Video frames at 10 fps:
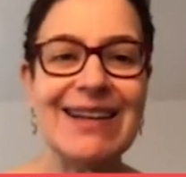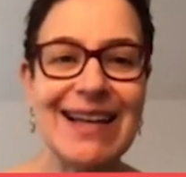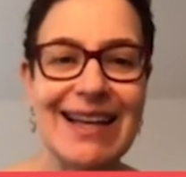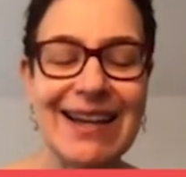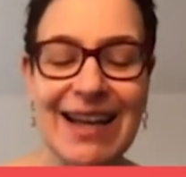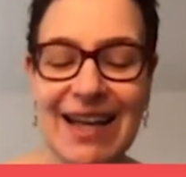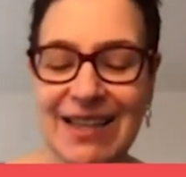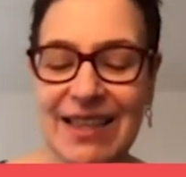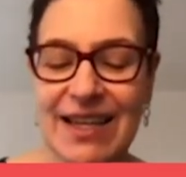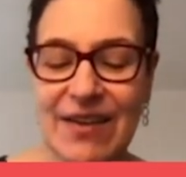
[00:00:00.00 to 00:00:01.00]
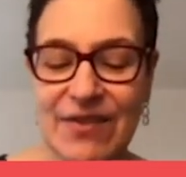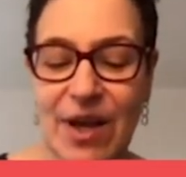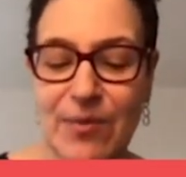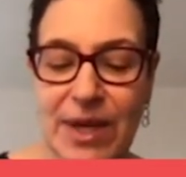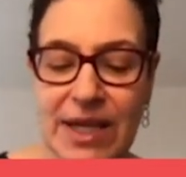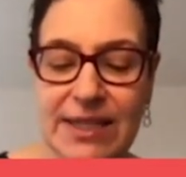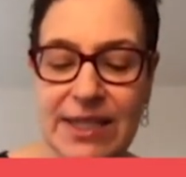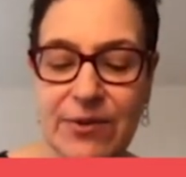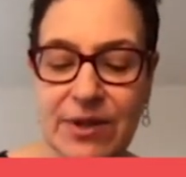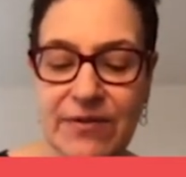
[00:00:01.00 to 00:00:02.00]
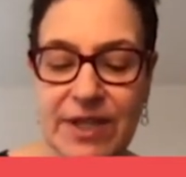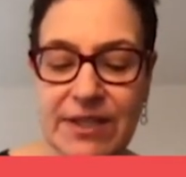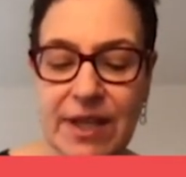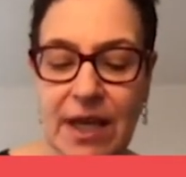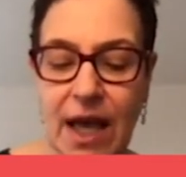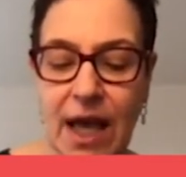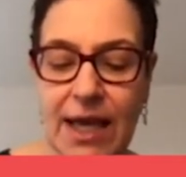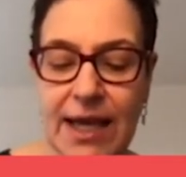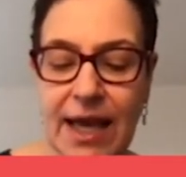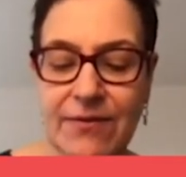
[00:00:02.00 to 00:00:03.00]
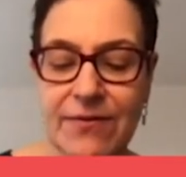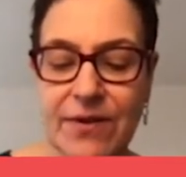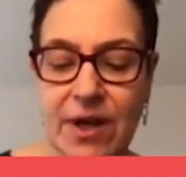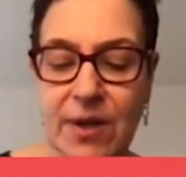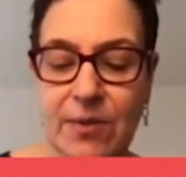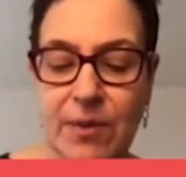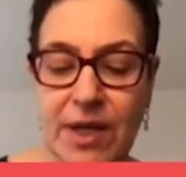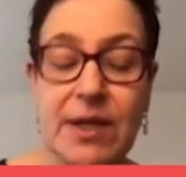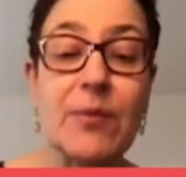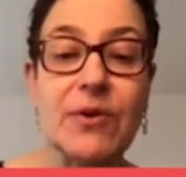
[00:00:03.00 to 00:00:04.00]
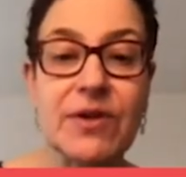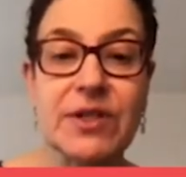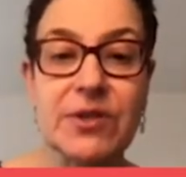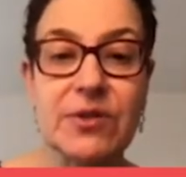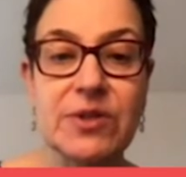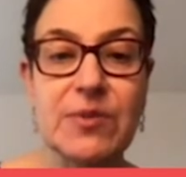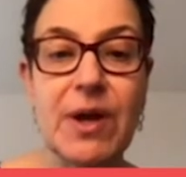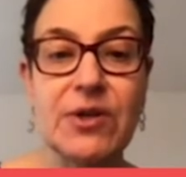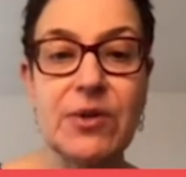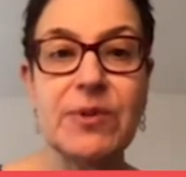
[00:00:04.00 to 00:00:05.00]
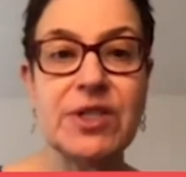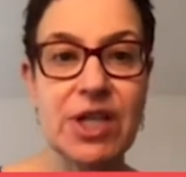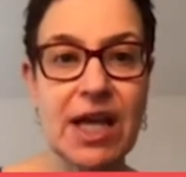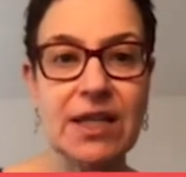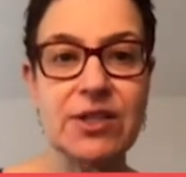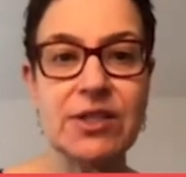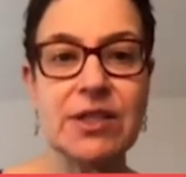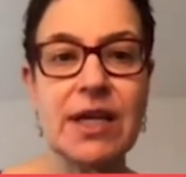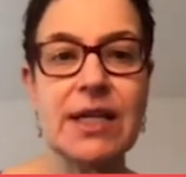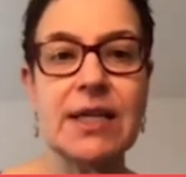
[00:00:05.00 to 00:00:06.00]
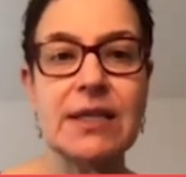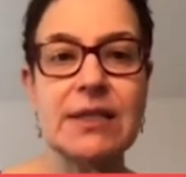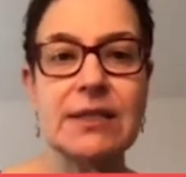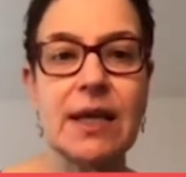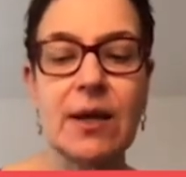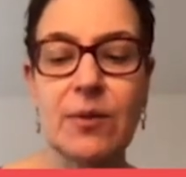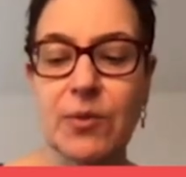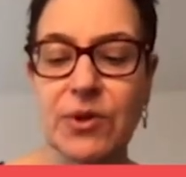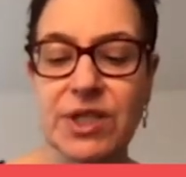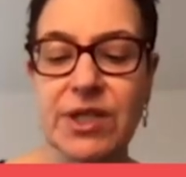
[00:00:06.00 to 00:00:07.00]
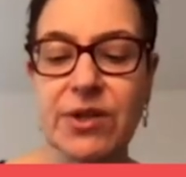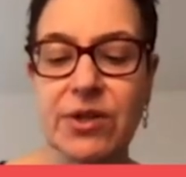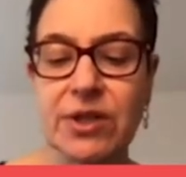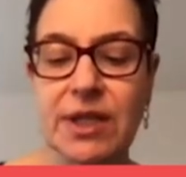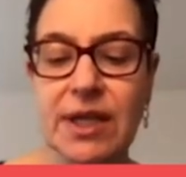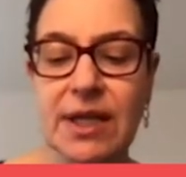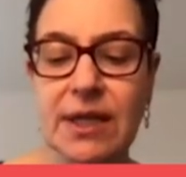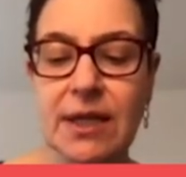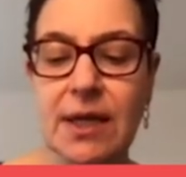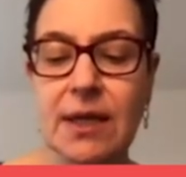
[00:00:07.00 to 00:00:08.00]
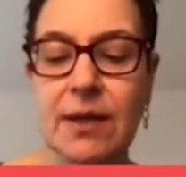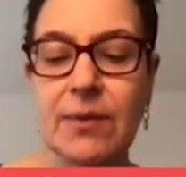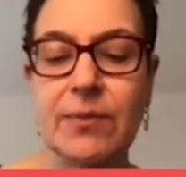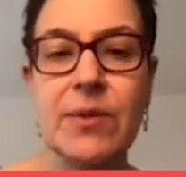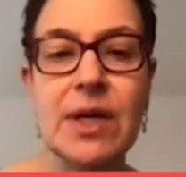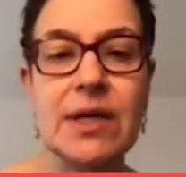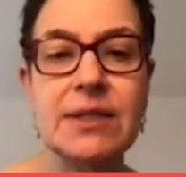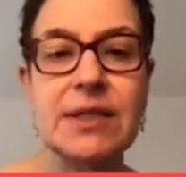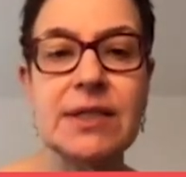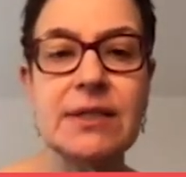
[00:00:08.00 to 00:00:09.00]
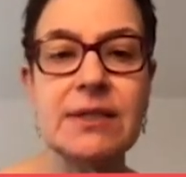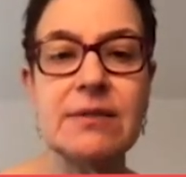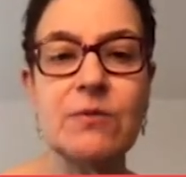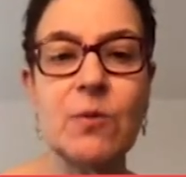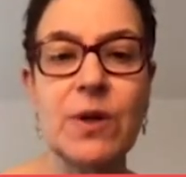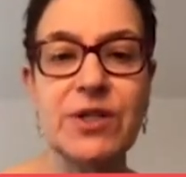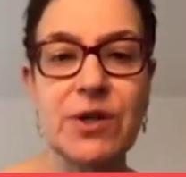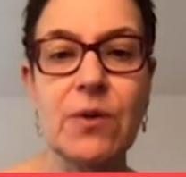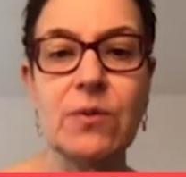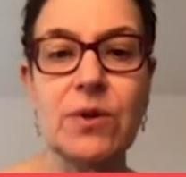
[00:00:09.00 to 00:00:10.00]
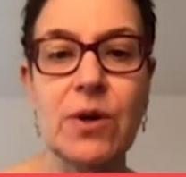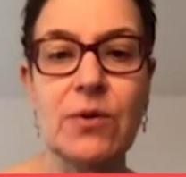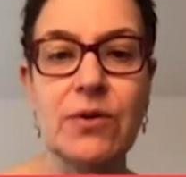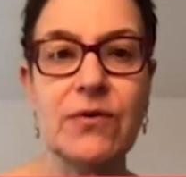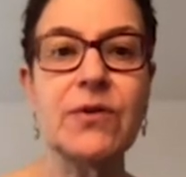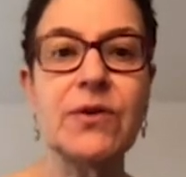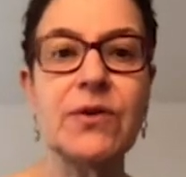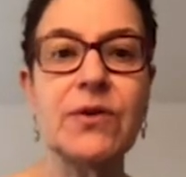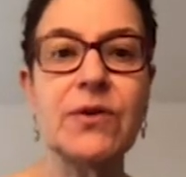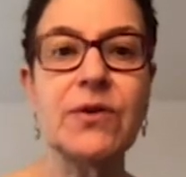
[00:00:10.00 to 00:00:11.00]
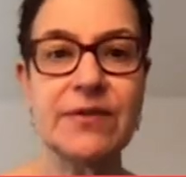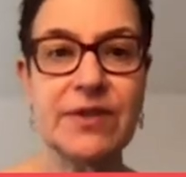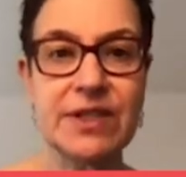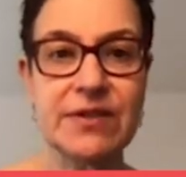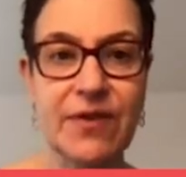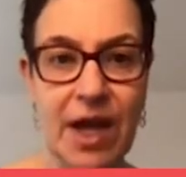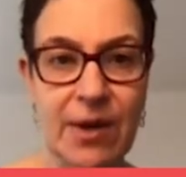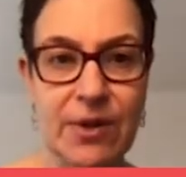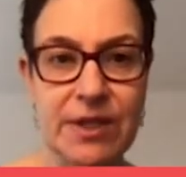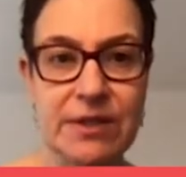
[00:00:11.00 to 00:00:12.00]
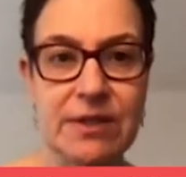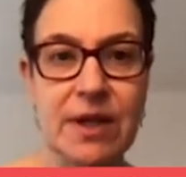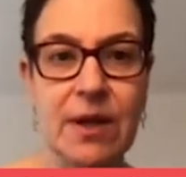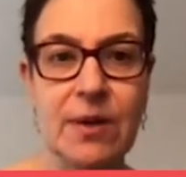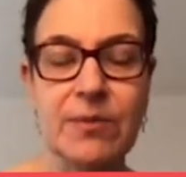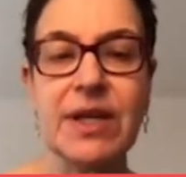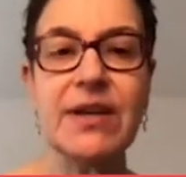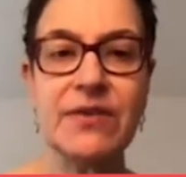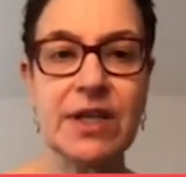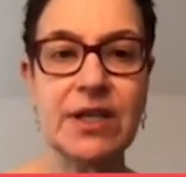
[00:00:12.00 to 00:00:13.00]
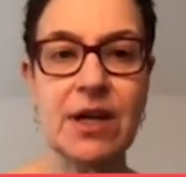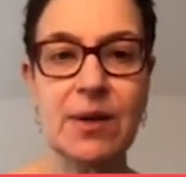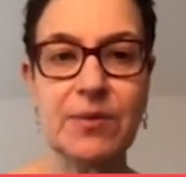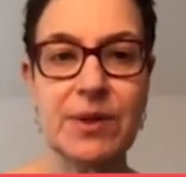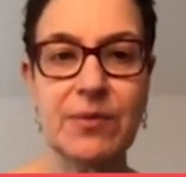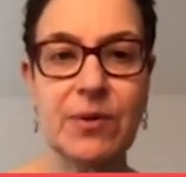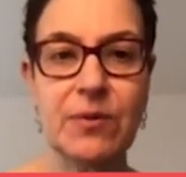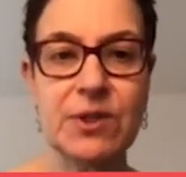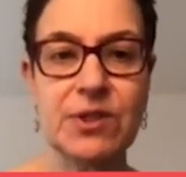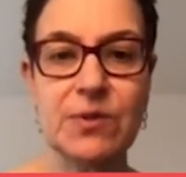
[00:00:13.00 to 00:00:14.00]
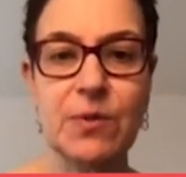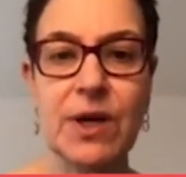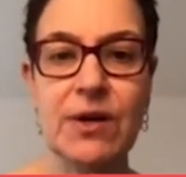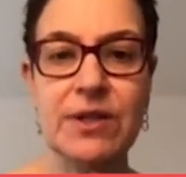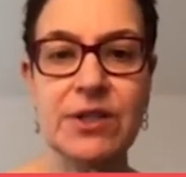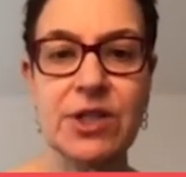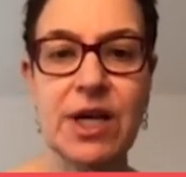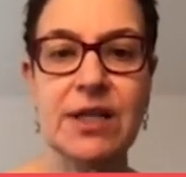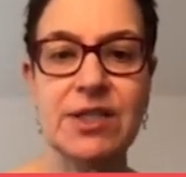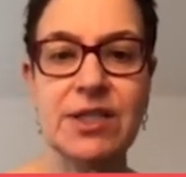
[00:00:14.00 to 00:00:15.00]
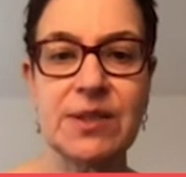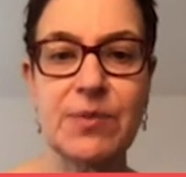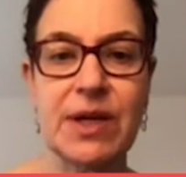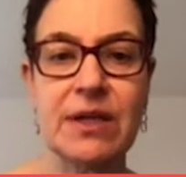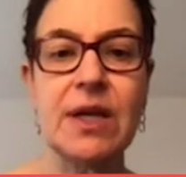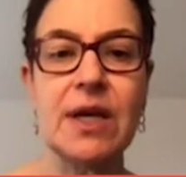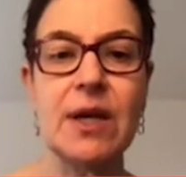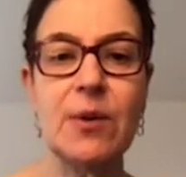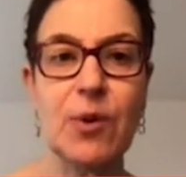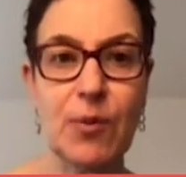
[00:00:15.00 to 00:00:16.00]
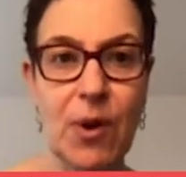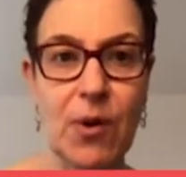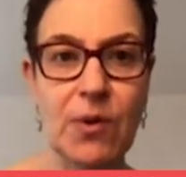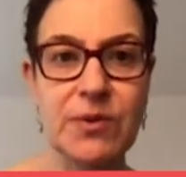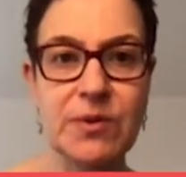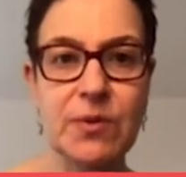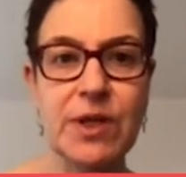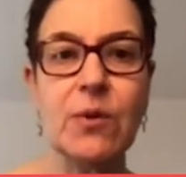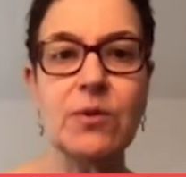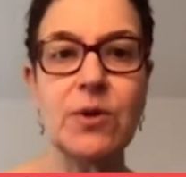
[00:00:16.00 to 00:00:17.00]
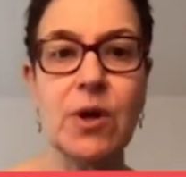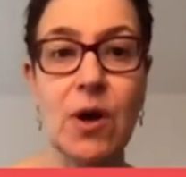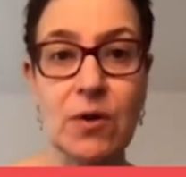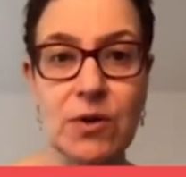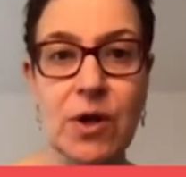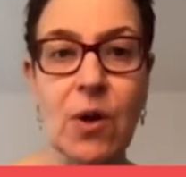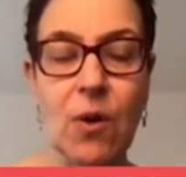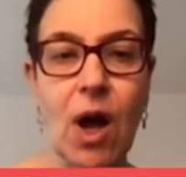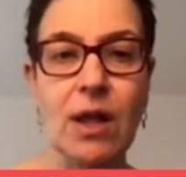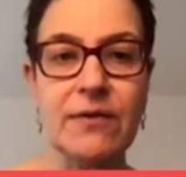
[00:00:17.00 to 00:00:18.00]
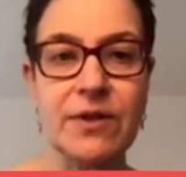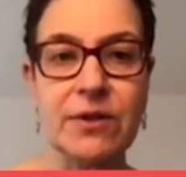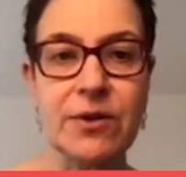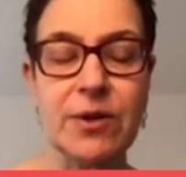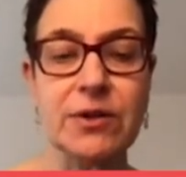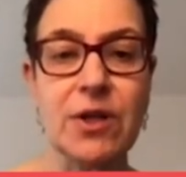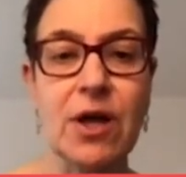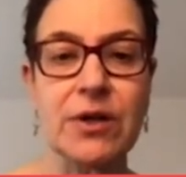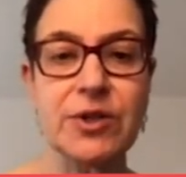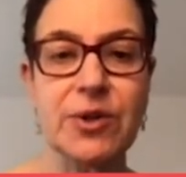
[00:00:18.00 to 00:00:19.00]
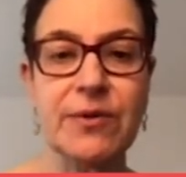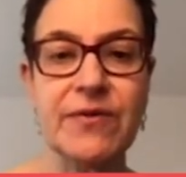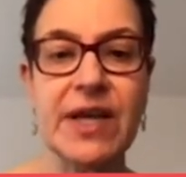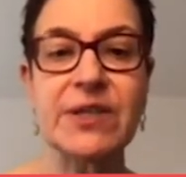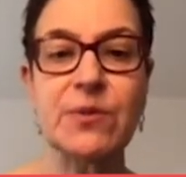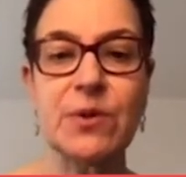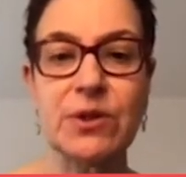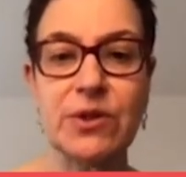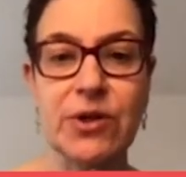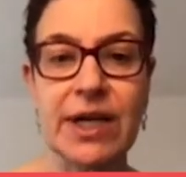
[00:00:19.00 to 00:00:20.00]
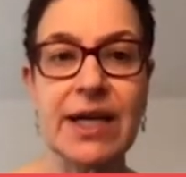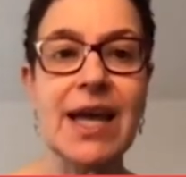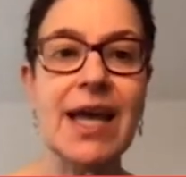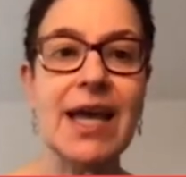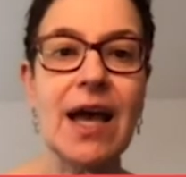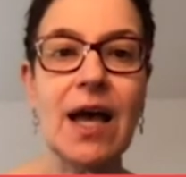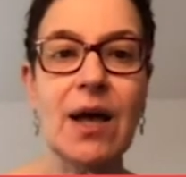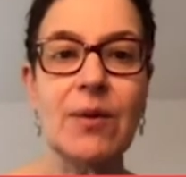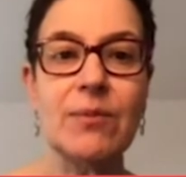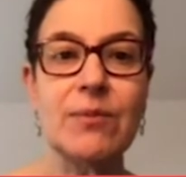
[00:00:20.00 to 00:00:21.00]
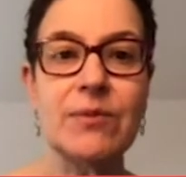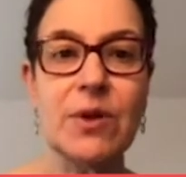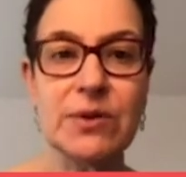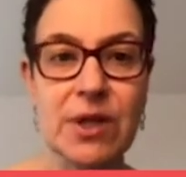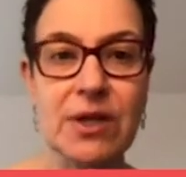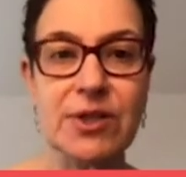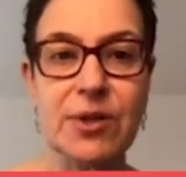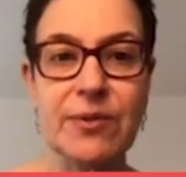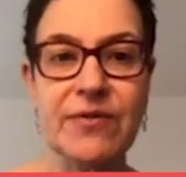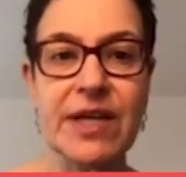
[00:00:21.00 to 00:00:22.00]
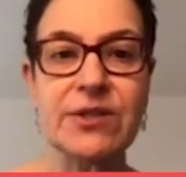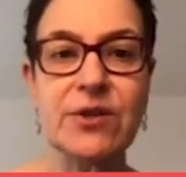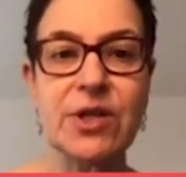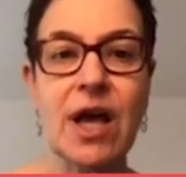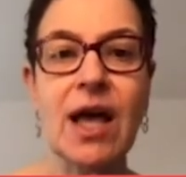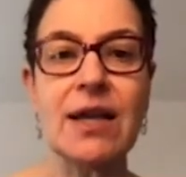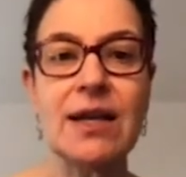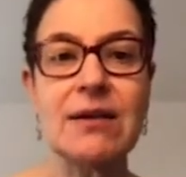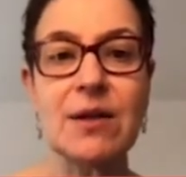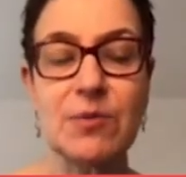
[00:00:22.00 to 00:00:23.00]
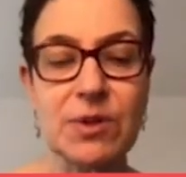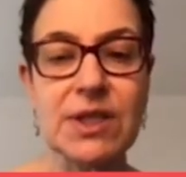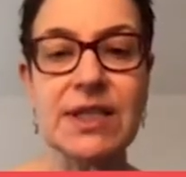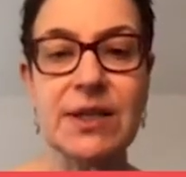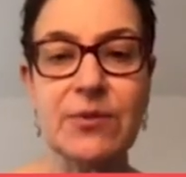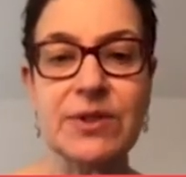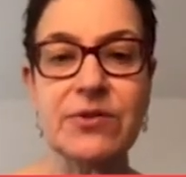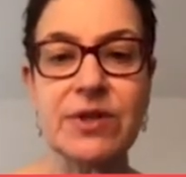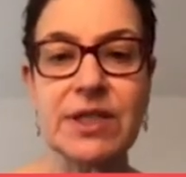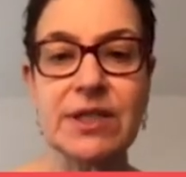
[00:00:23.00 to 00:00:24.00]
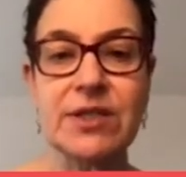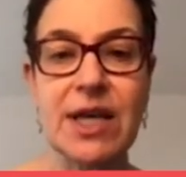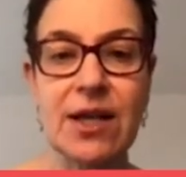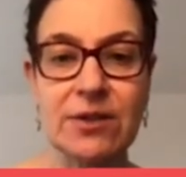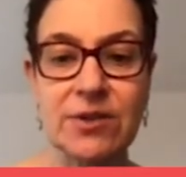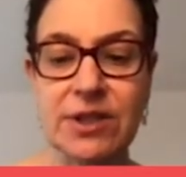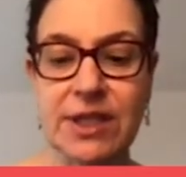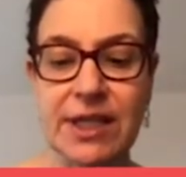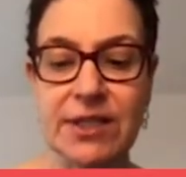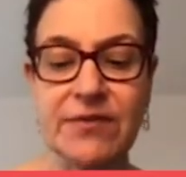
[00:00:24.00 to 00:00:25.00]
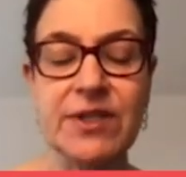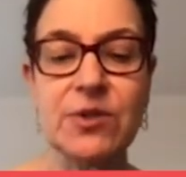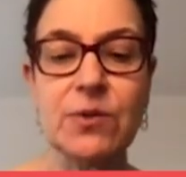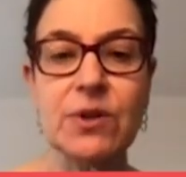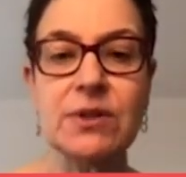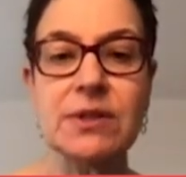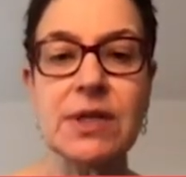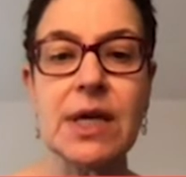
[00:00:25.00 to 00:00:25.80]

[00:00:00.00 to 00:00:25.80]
and I think I've not made a secret of this, I have a number of concerns about human challenge studies, particularly since we don't know the full effects of this virus, even in young people, which is where the challenge has been proposed. We don't know all of the long-term effects we're learning. Those long-term effects are not completely restricted to elderly individuals.